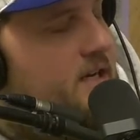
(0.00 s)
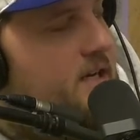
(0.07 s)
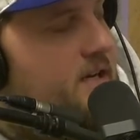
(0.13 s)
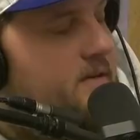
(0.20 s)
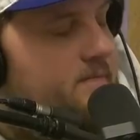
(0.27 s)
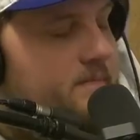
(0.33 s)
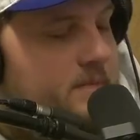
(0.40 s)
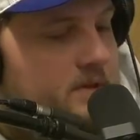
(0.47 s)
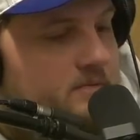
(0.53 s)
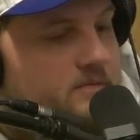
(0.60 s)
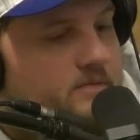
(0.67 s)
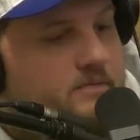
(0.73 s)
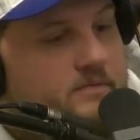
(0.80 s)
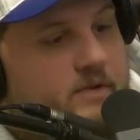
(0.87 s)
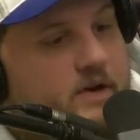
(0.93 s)
and he, it,
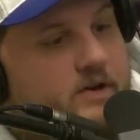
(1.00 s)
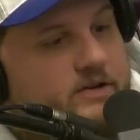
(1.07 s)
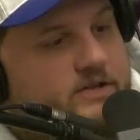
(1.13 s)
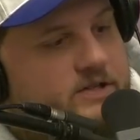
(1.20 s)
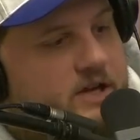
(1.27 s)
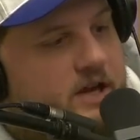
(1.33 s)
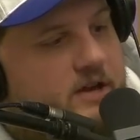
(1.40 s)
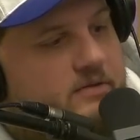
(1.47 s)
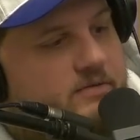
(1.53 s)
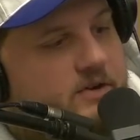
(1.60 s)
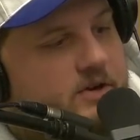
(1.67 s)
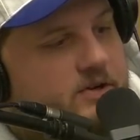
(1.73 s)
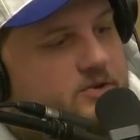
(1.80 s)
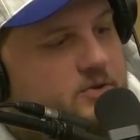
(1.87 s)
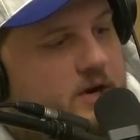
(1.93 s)
very sad,
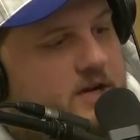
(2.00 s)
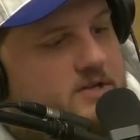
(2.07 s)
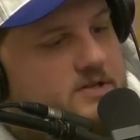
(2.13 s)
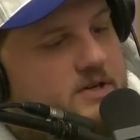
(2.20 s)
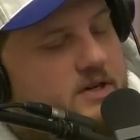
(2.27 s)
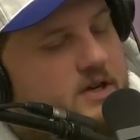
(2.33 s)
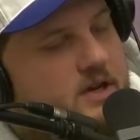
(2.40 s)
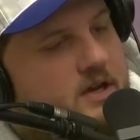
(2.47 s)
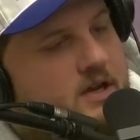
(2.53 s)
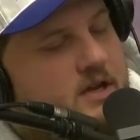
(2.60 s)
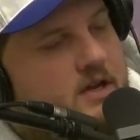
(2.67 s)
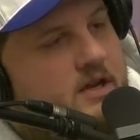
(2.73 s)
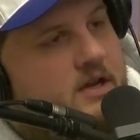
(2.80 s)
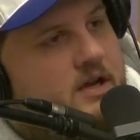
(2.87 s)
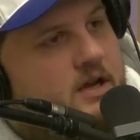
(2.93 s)
very tragic. Yeah.
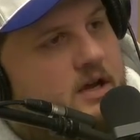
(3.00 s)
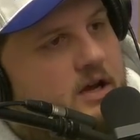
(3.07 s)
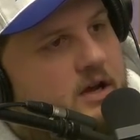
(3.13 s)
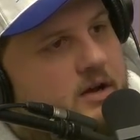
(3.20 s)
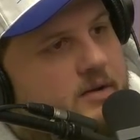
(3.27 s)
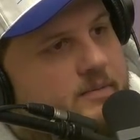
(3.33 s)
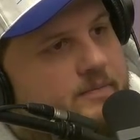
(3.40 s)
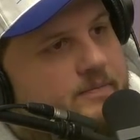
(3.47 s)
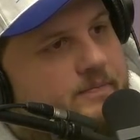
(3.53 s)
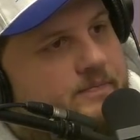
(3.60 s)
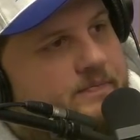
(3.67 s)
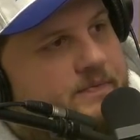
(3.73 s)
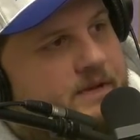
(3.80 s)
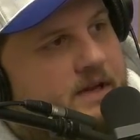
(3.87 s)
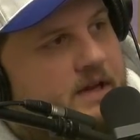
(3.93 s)
Um.
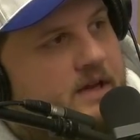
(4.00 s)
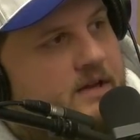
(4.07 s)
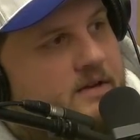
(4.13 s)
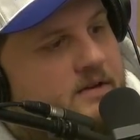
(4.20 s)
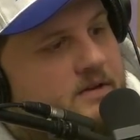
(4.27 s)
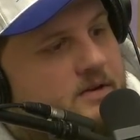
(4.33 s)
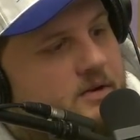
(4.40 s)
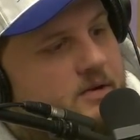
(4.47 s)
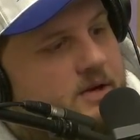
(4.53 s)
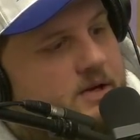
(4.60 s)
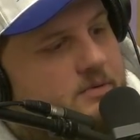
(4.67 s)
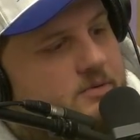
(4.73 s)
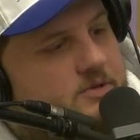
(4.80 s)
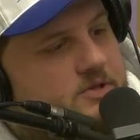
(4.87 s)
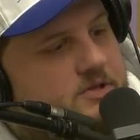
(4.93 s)
Yeah. No, I
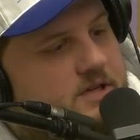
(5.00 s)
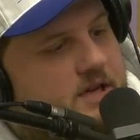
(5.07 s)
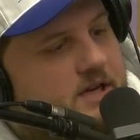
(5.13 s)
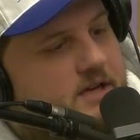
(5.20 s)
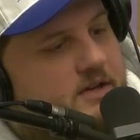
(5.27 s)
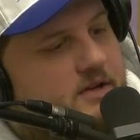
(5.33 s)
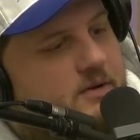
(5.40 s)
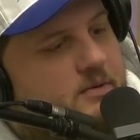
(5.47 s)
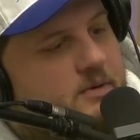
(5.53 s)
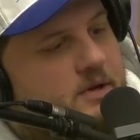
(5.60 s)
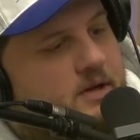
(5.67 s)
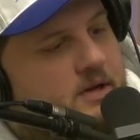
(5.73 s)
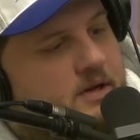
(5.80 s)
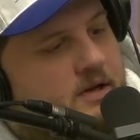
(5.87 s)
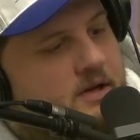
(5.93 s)
hear what you're saying though.
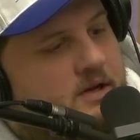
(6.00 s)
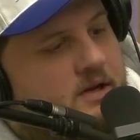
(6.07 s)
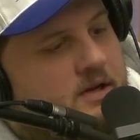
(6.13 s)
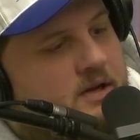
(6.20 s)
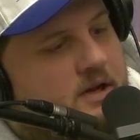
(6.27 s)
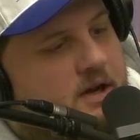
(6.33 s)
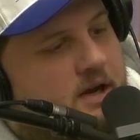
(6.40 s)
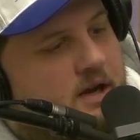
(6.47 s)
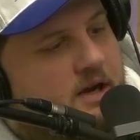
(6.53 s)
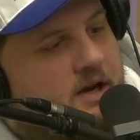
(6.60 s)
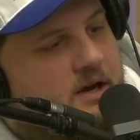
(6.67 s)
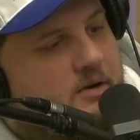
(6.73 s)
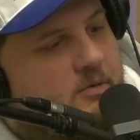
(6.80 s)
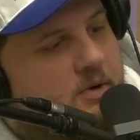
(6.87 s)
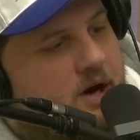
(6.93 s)

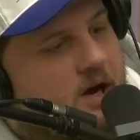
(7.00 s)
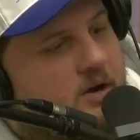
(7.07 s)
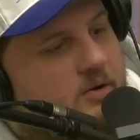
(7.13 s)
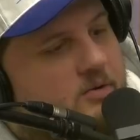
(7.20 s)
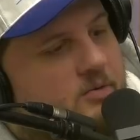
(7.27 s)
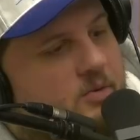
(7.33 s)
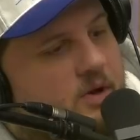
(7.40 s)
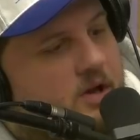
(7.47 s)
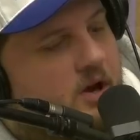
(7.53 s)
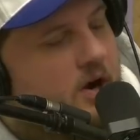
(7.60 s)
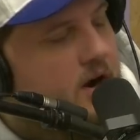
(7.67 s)
Uh, wow. Well, all